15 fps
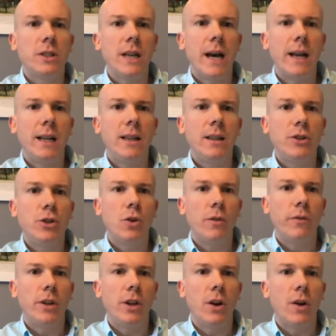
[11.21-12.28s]
and in this short
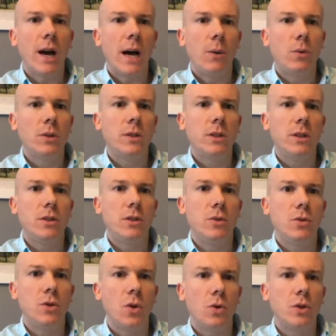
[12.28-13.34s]
video I wanted to
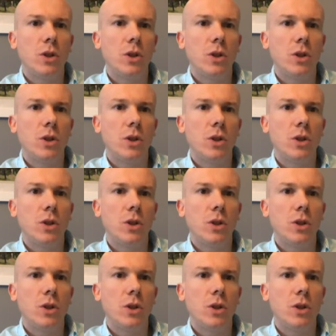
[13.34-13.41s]
talk